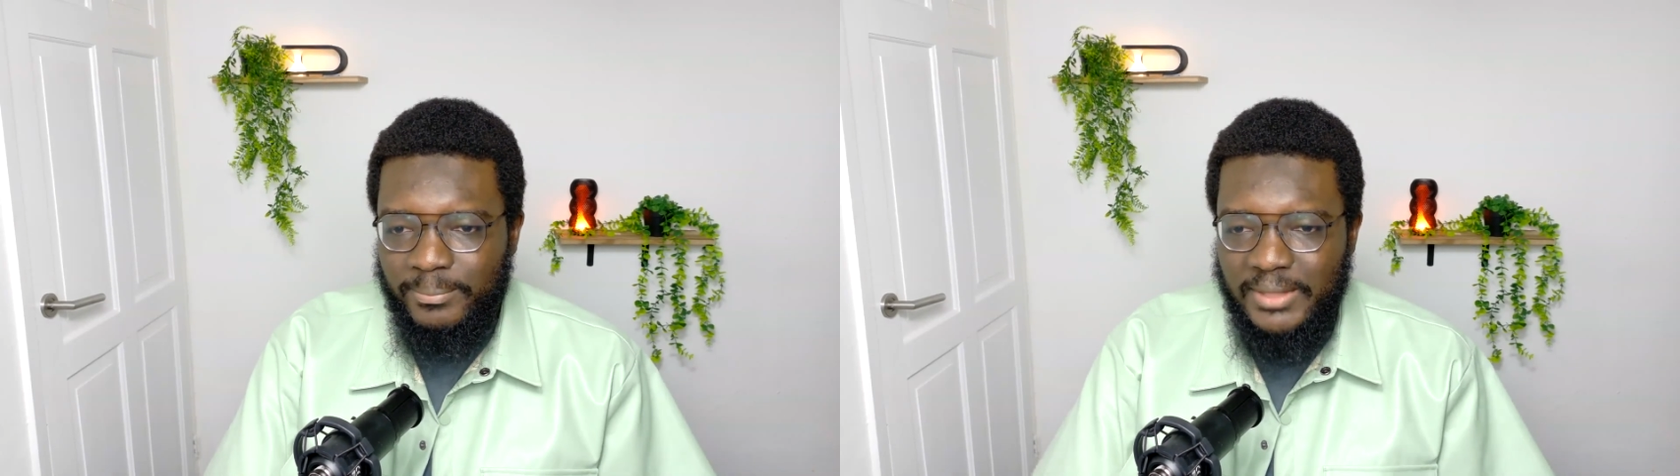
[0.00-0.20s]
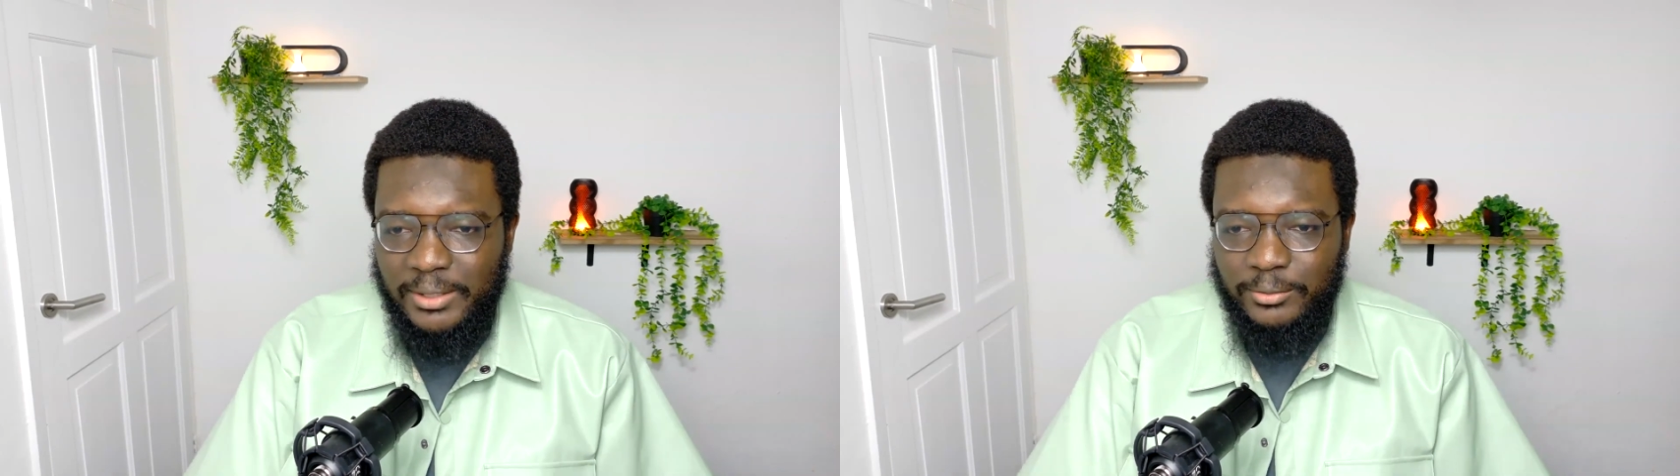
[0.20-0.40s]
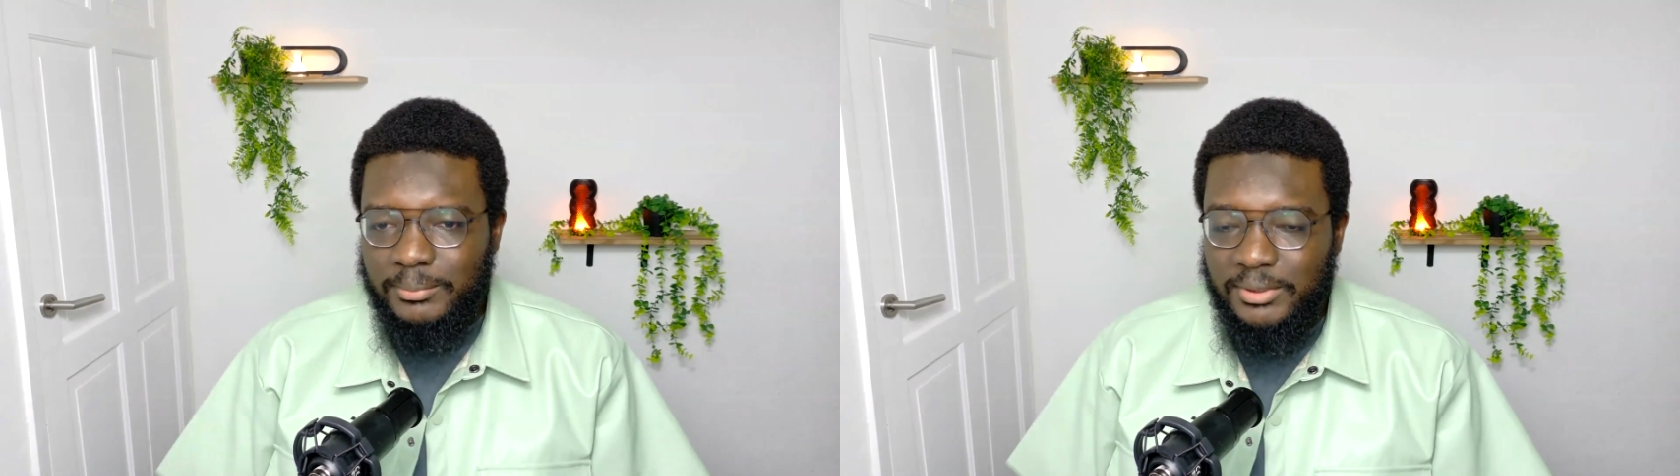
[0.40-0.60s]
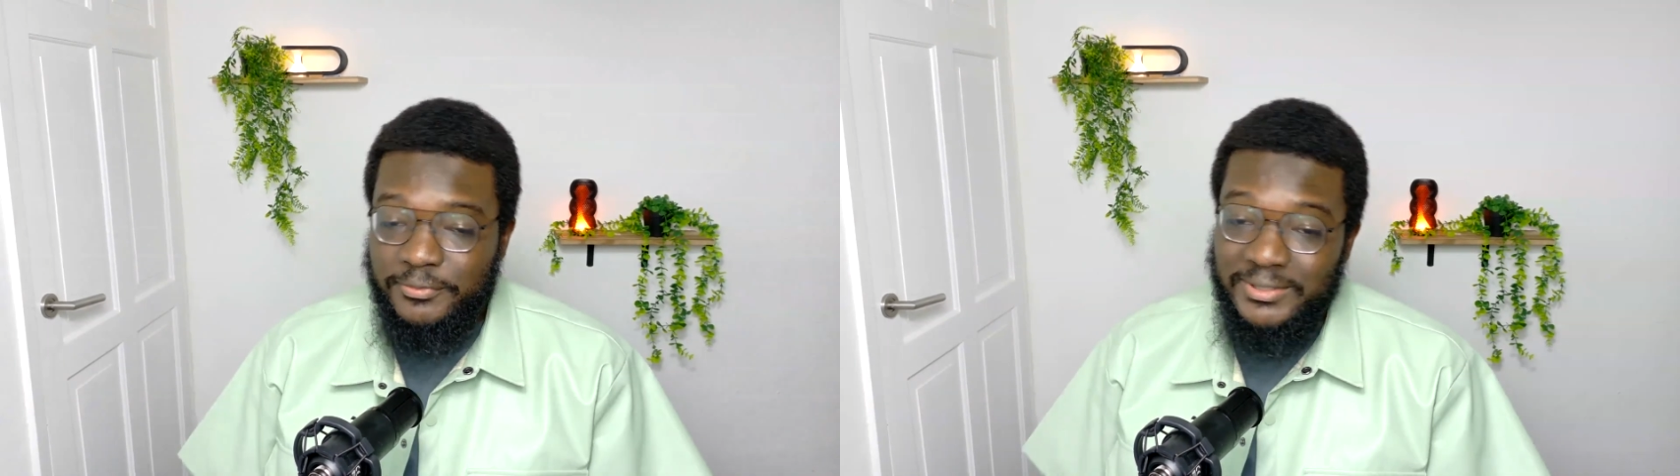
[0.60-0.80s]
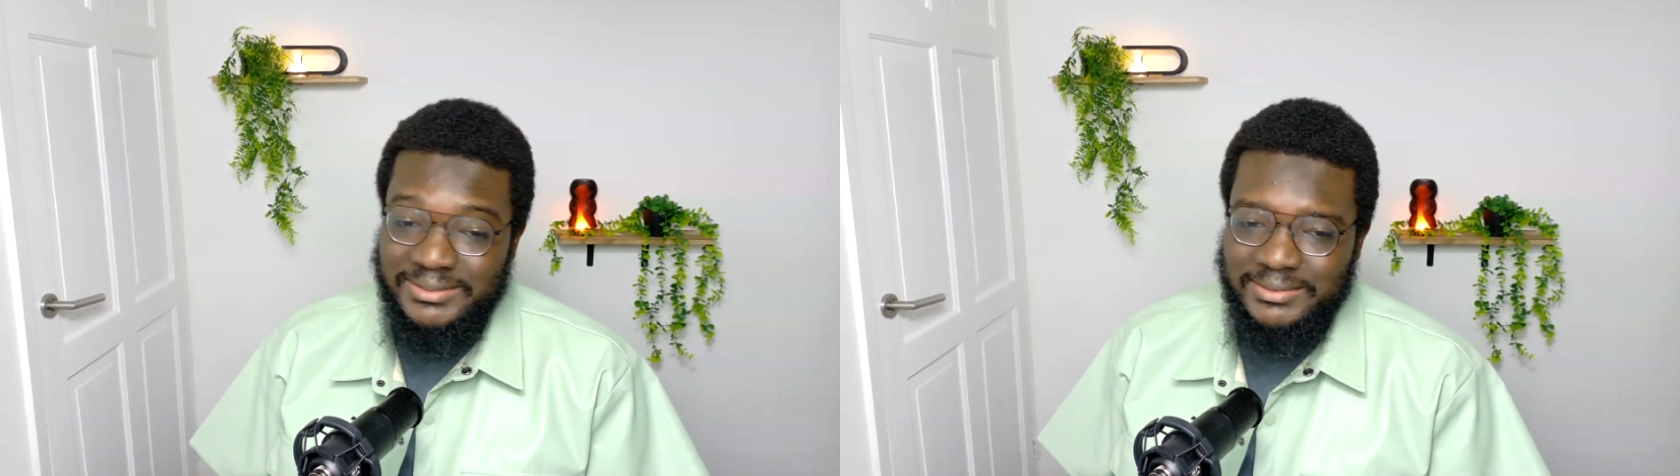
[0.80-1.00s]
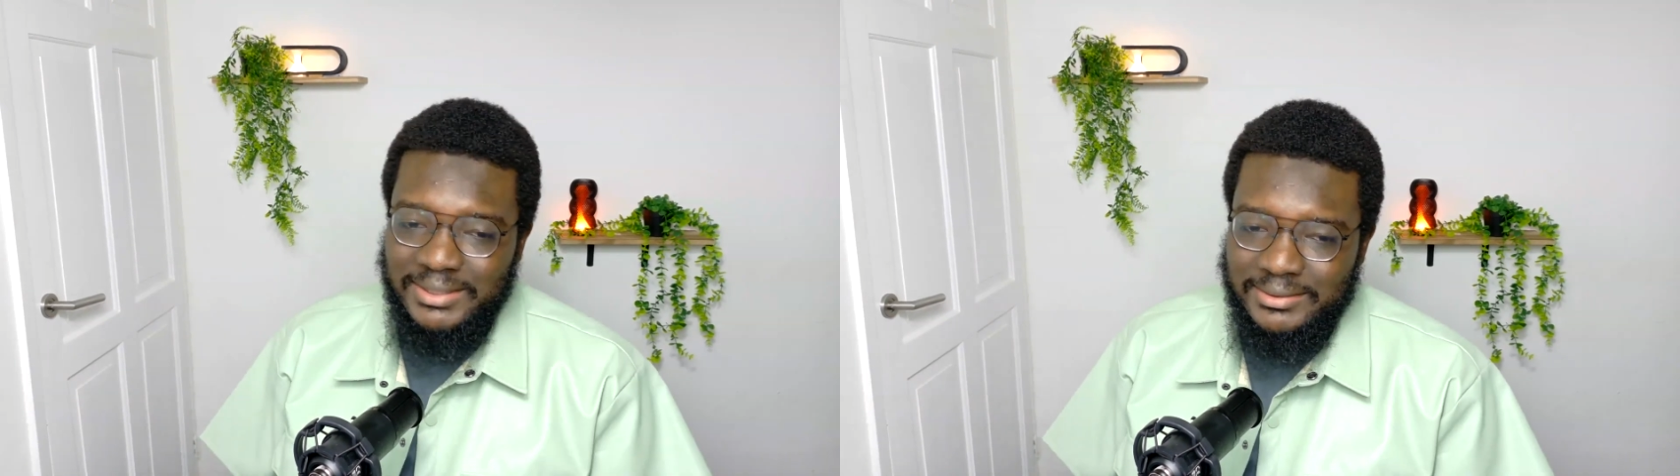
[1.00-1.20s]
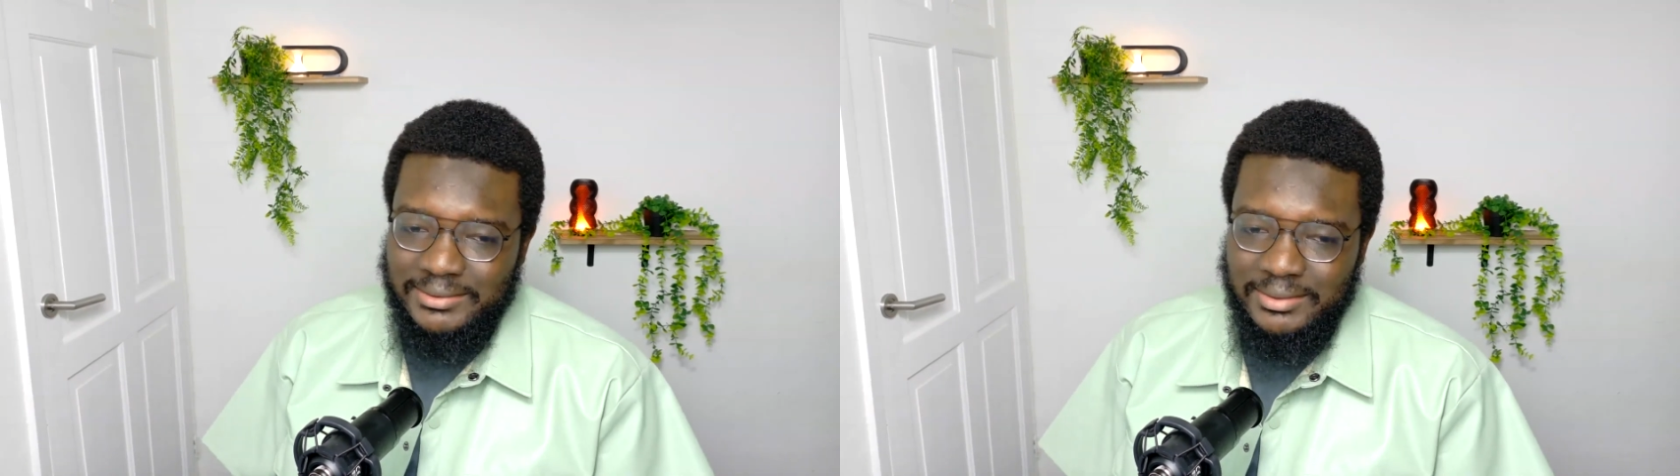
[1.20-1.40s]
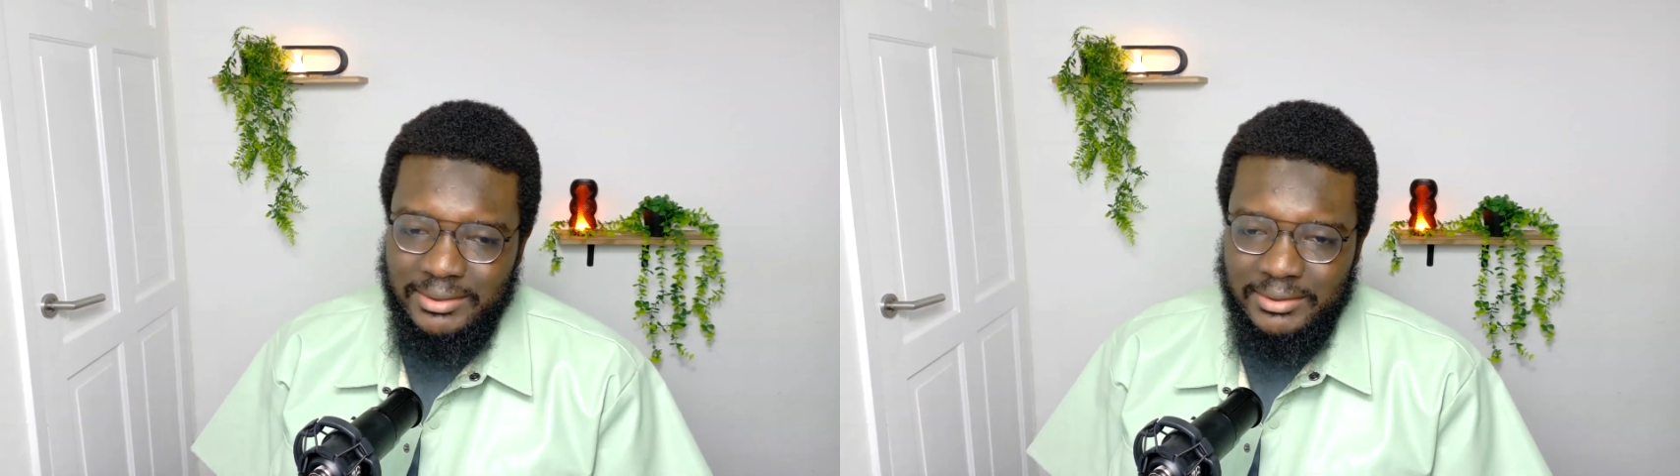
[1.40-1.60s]
Now, the first task
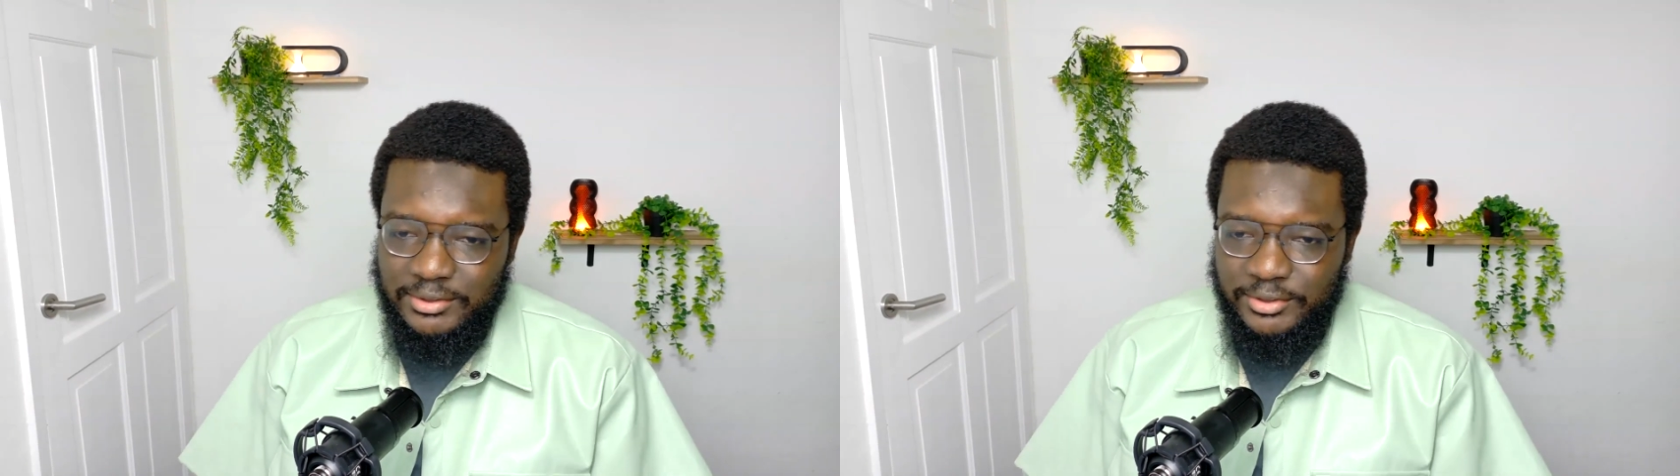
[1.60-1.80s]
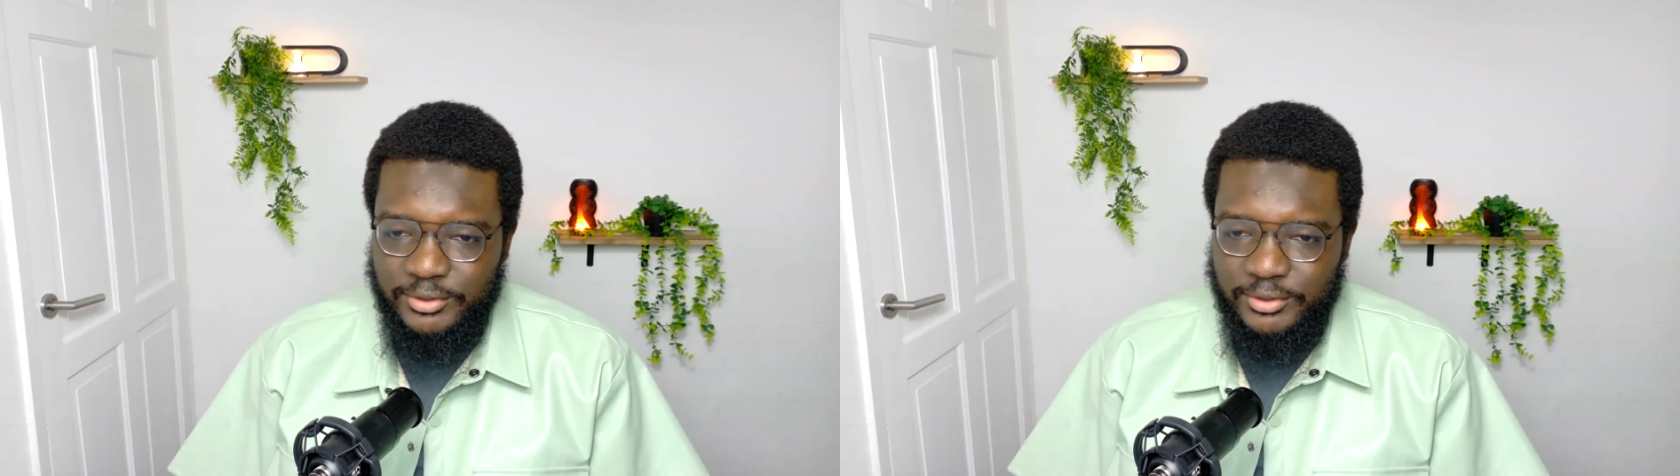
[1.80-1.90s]
is